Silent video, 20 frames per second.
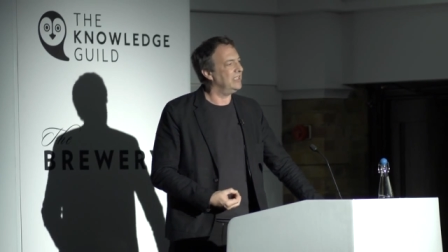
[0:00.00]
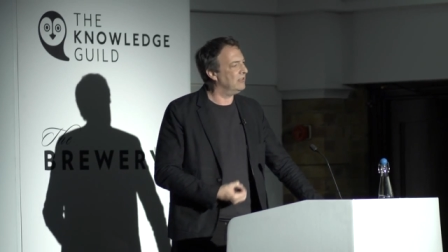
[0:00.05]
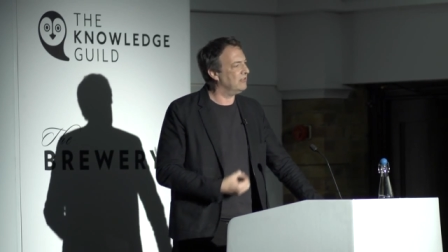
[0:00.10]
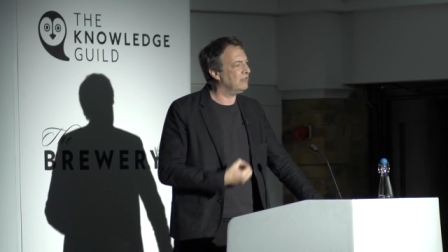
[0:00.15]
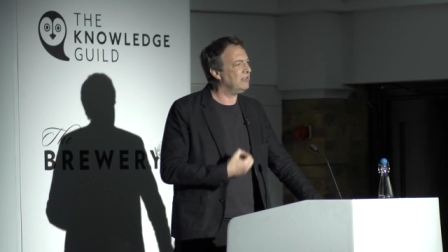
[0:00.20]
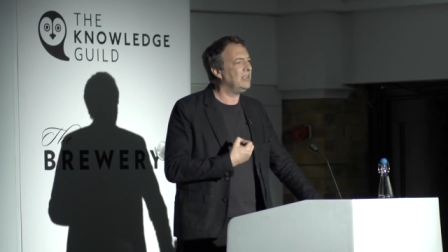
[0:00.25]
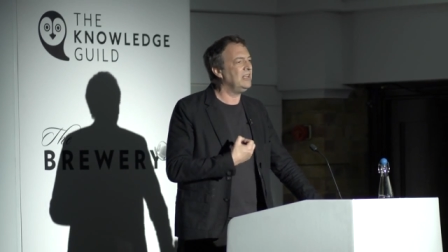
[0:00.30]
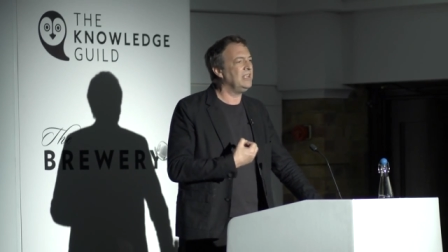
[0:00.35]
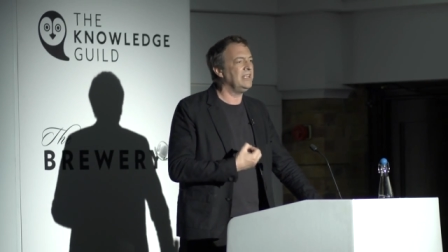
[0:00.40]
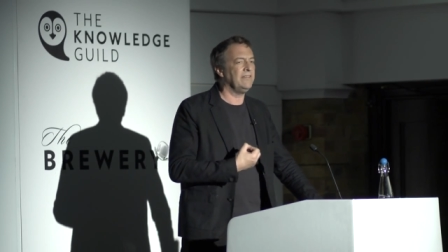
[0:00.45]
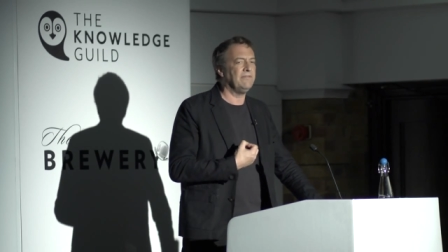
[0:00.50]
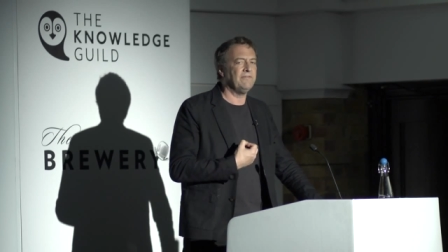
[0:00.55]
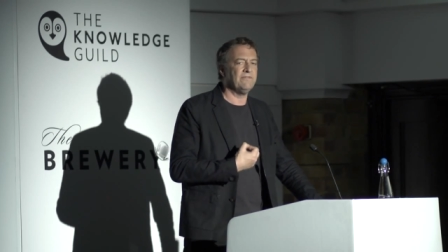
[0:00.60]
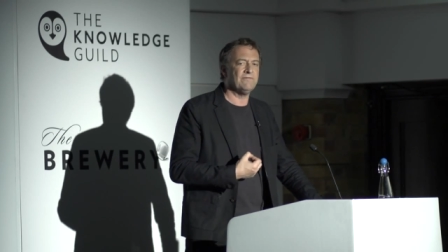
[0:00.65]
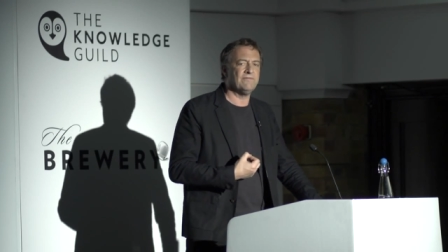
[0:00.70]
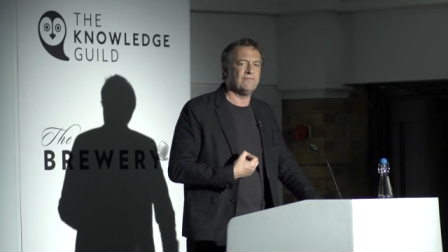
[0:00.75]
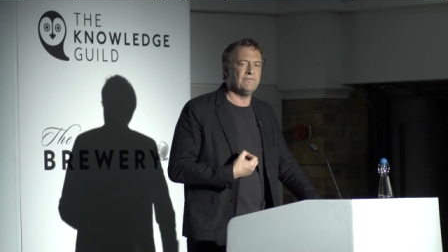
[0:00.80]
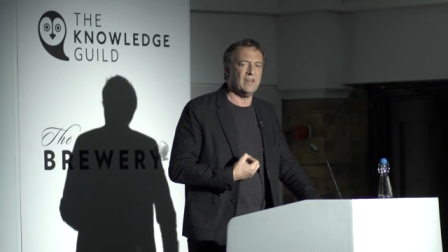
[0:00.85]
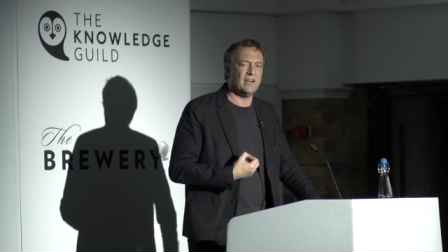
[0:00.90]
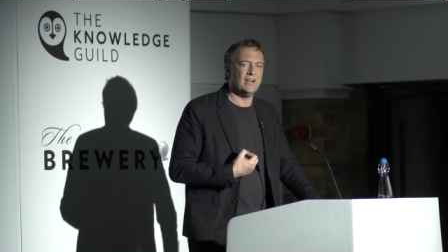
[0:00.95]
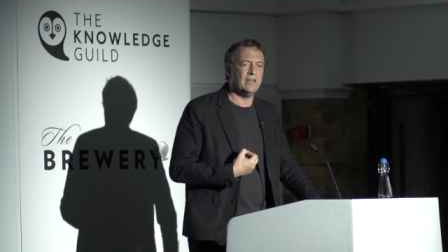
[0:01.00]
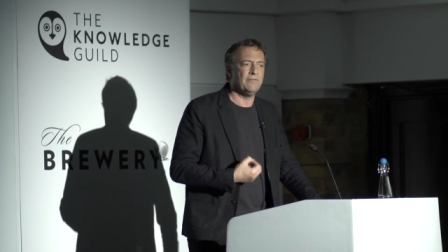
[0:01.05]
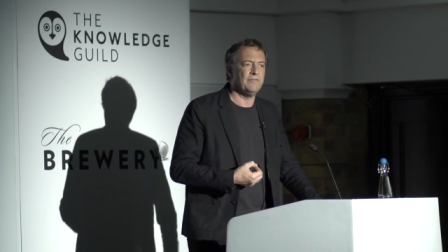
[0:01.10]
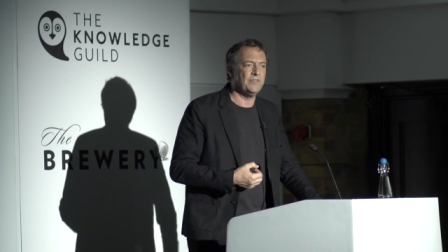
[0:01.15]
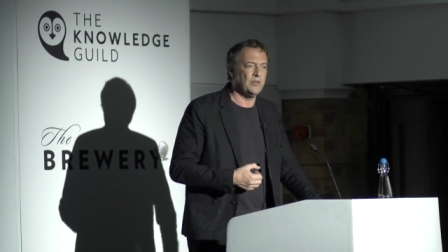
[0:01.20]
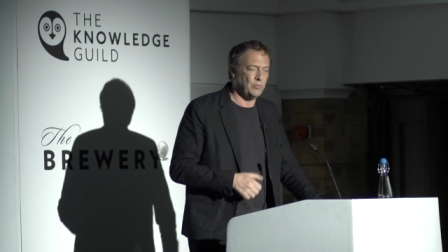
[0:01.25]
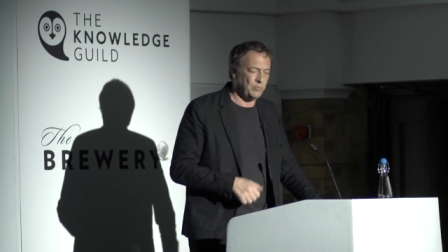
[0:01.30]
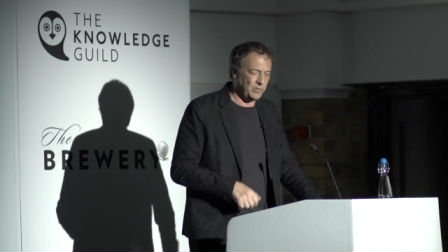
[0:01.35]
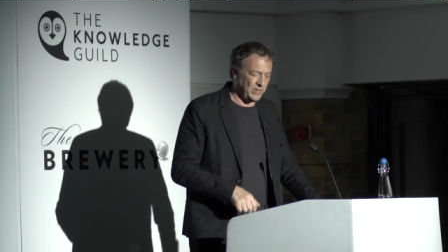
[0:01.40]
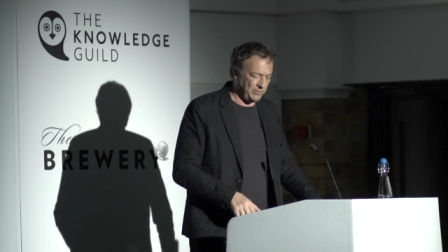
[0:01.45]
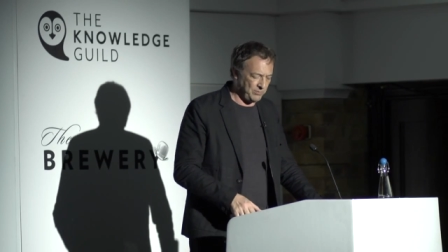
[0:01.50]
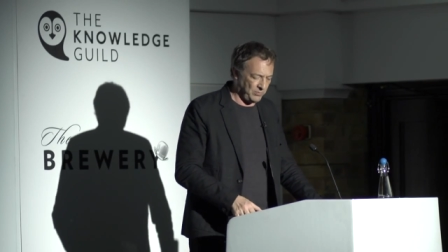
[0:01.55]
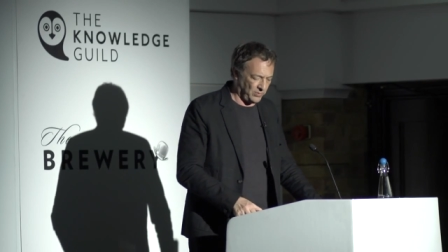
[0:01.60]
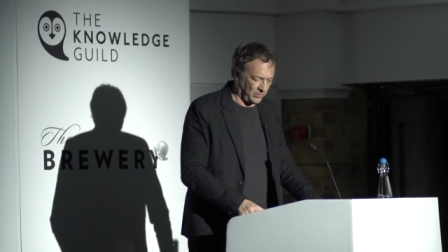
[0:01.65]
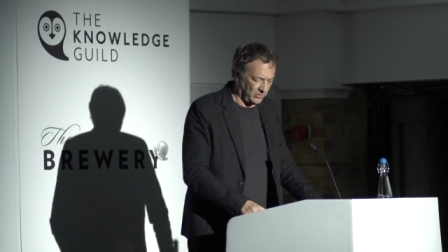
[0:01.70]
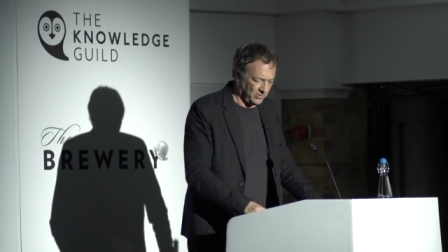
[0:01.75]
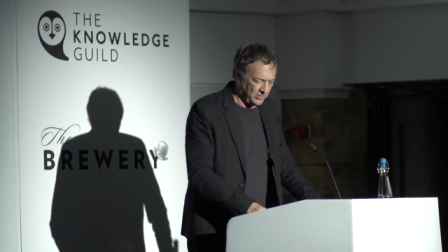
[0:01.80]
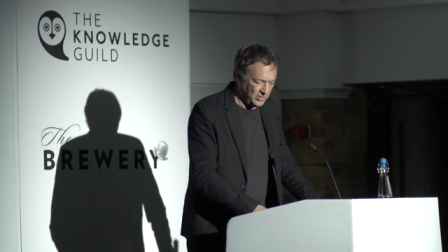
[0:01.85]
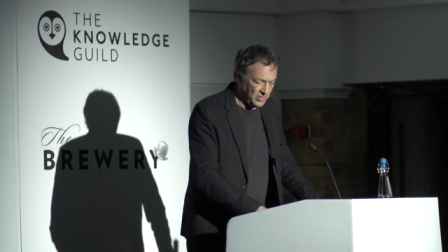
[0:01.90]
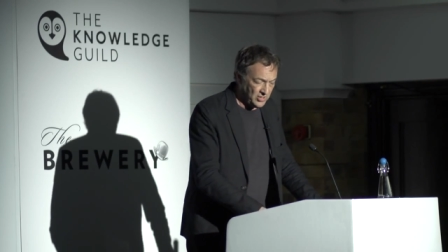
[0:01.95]
There are only very few
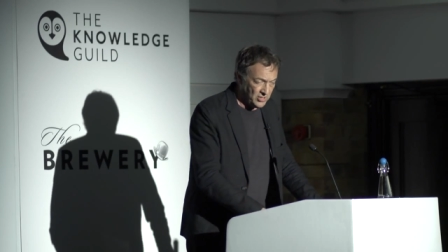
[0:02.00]
people